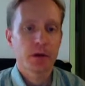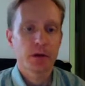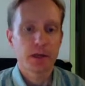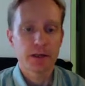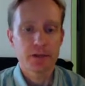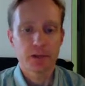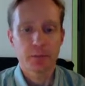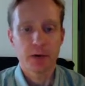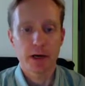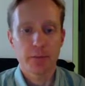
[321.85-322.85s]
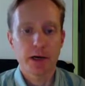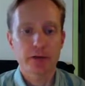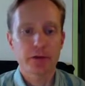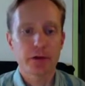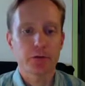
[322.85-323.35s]
allegedly
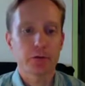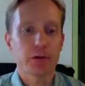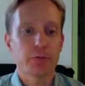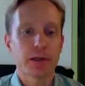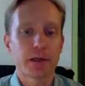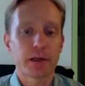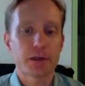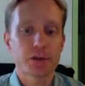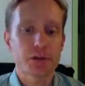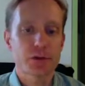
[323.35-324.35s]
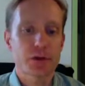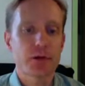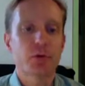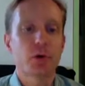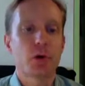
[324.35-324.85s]
bypassing regulations
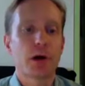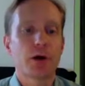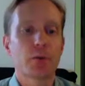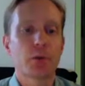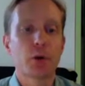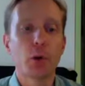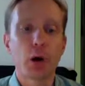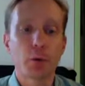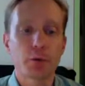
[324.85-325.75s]
that require a blowout